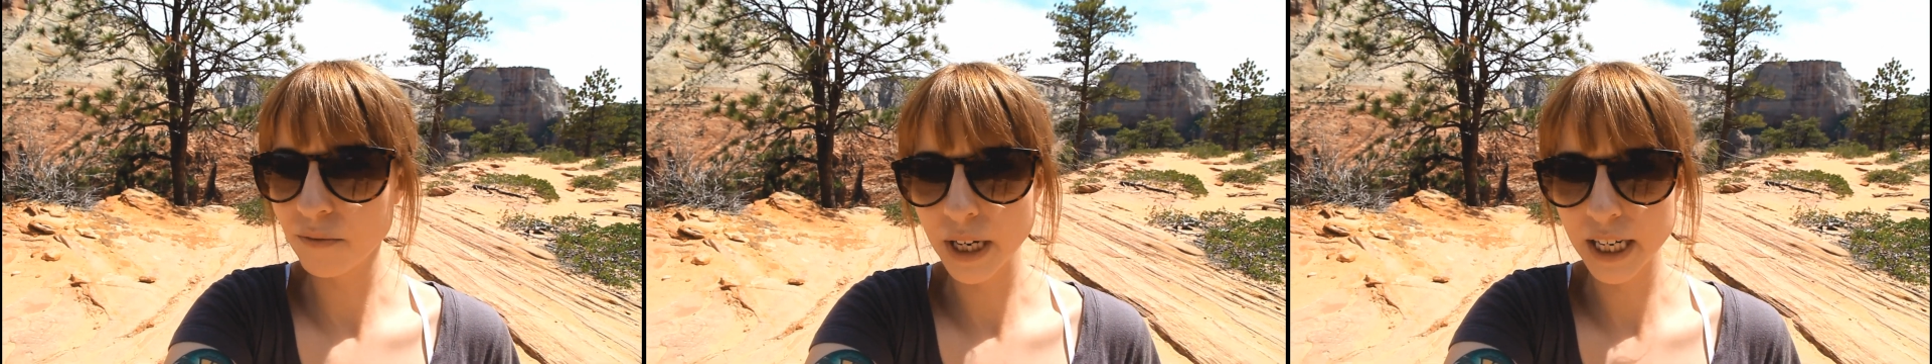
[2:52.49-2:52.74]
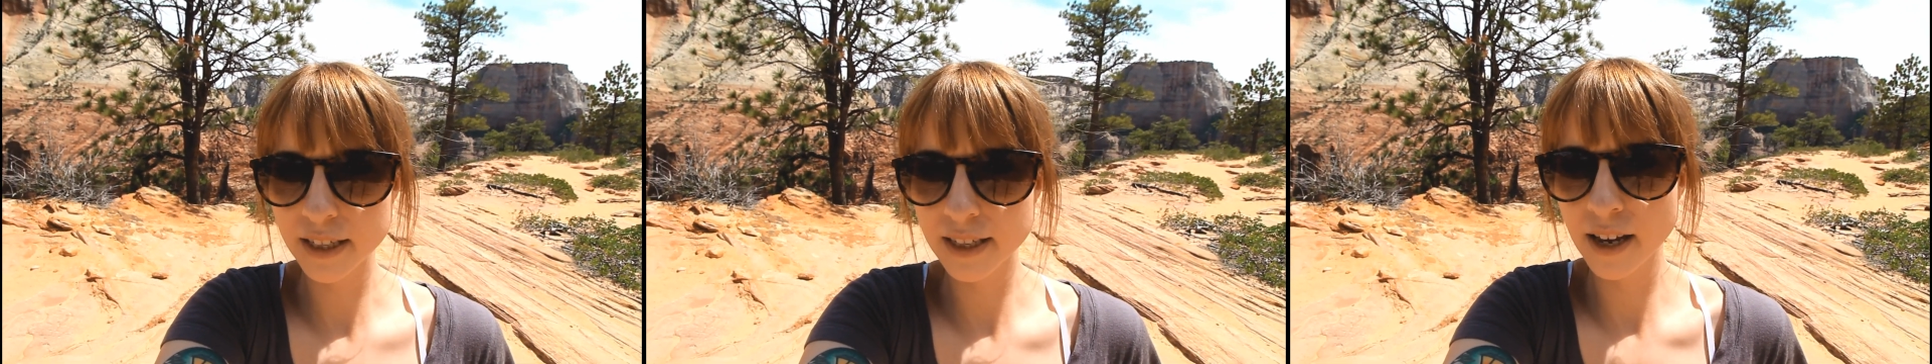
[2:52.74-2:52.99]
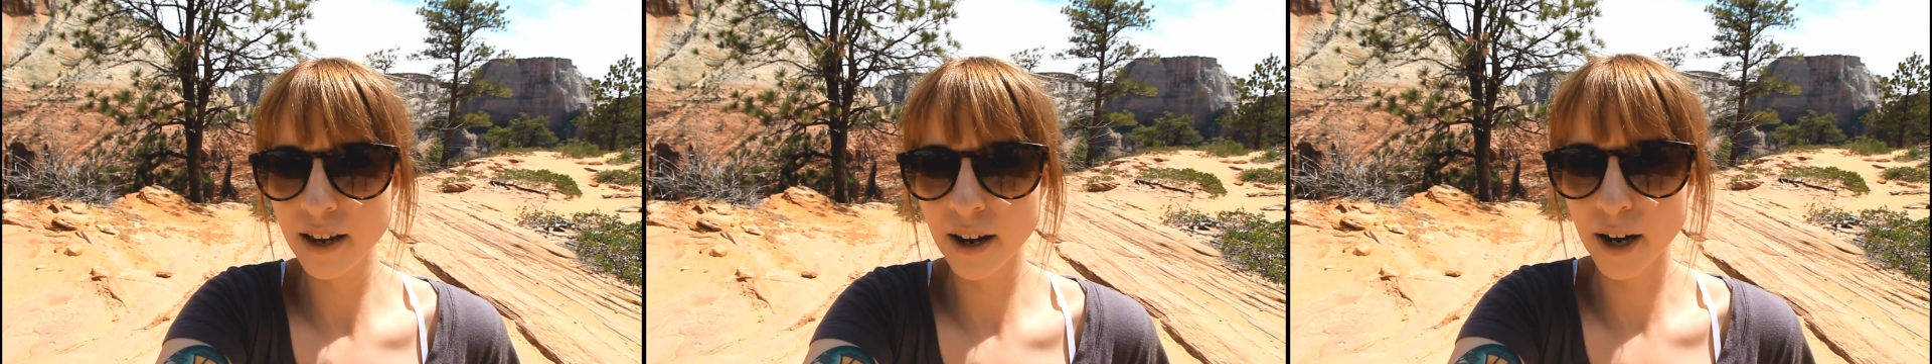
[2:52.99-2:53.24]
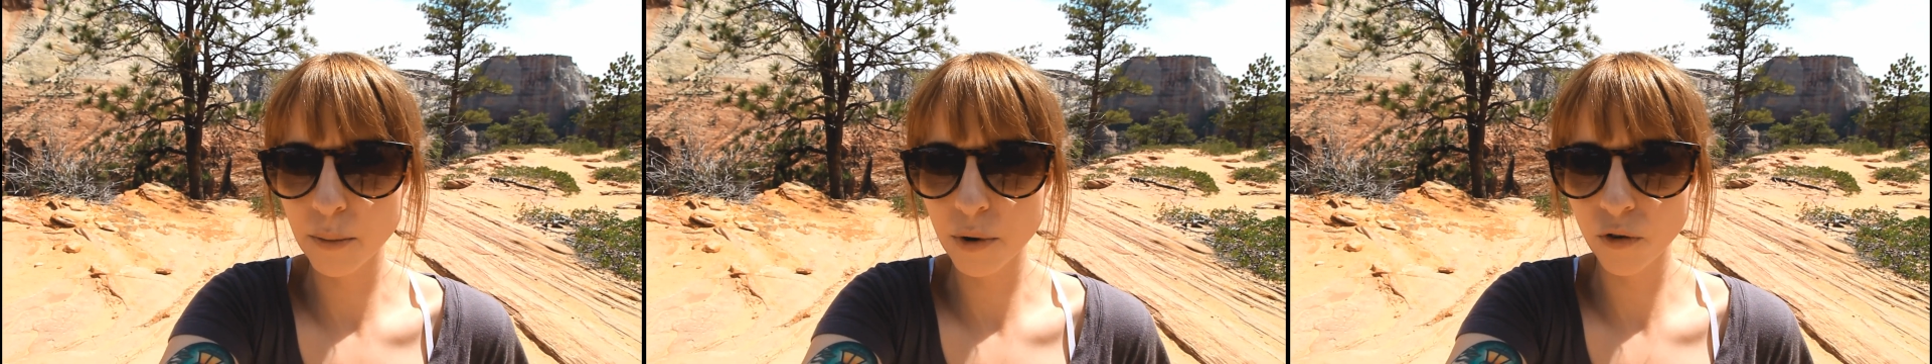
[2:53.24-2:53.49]
minutes
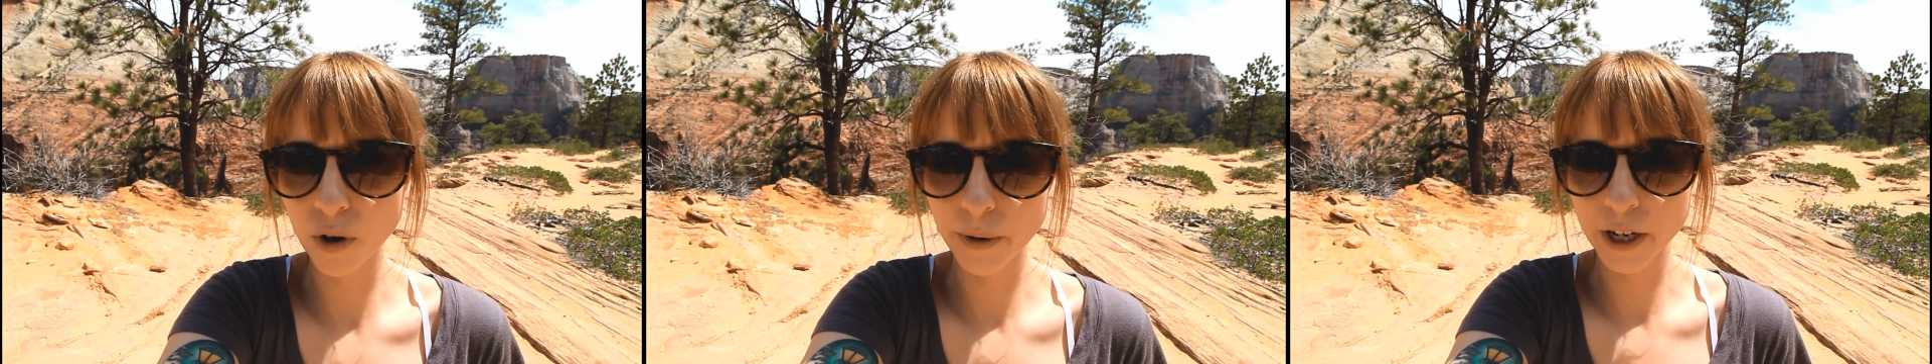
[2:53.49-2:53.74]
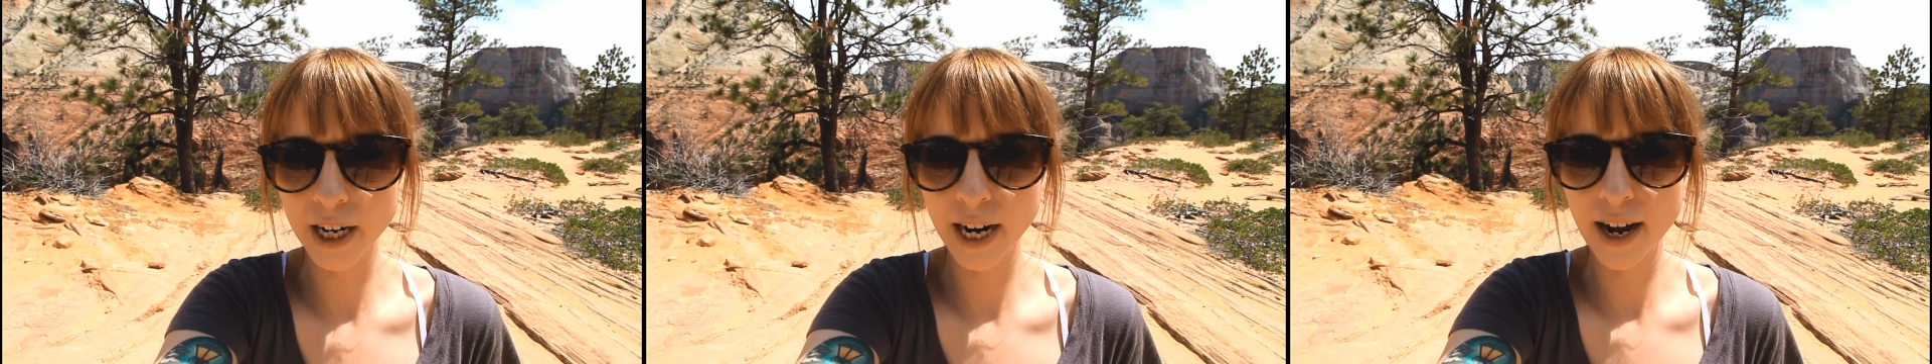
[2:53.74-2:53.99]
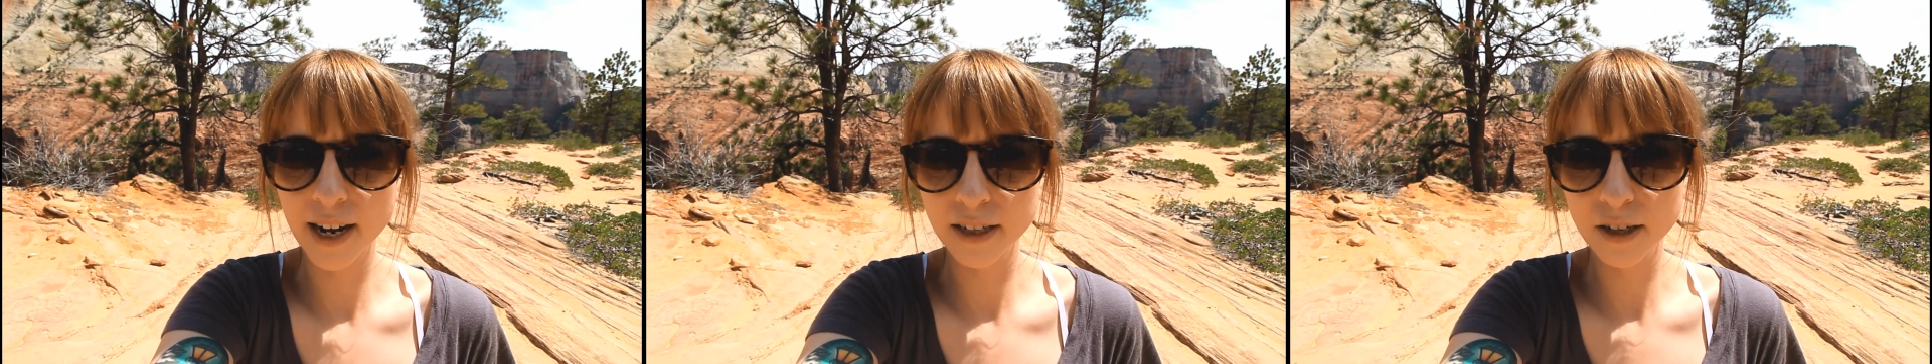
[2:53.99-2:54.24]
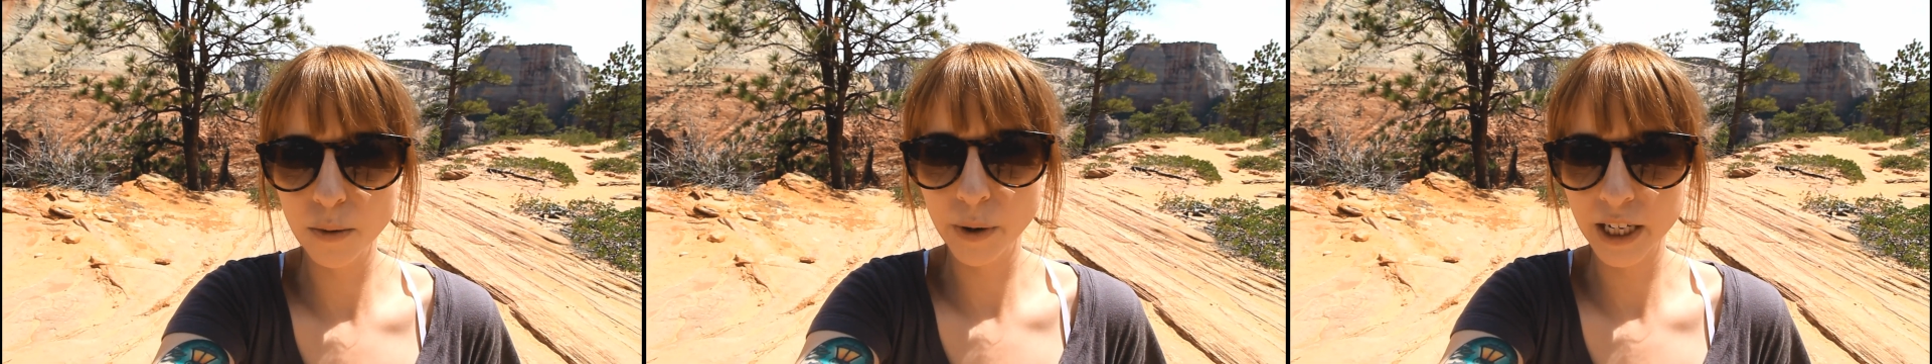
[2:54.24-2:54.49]
before we could get
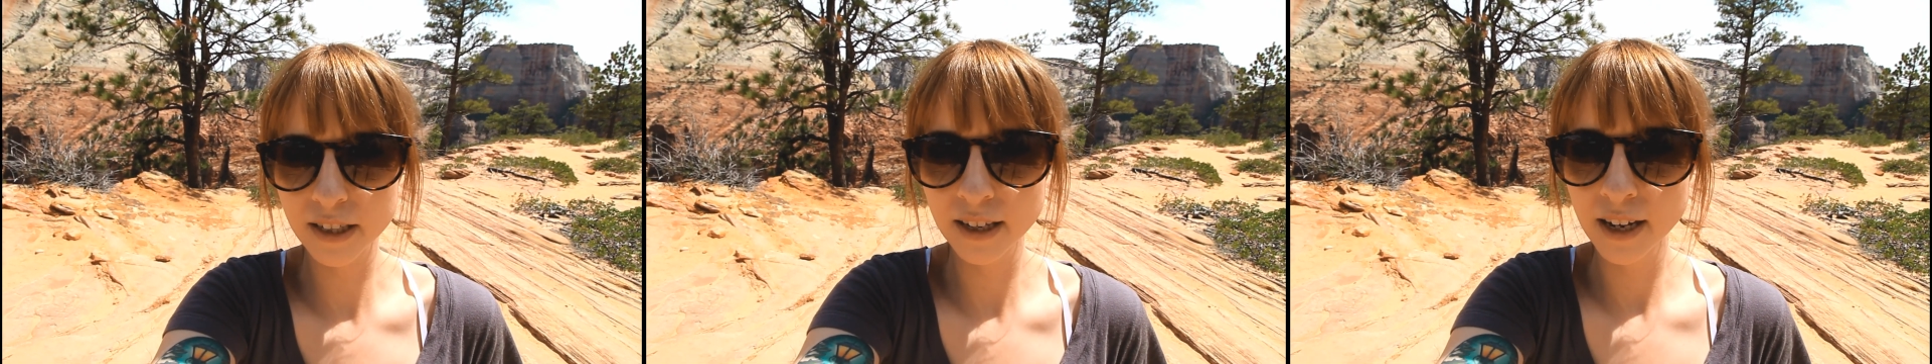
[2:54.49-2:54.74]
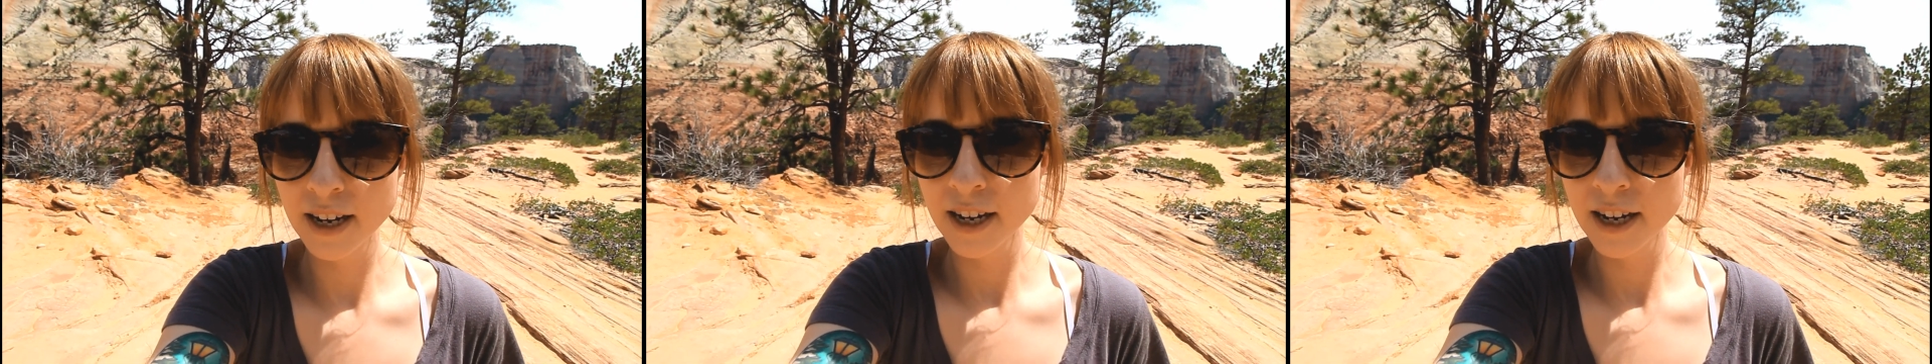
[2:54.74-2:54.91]
onto the bus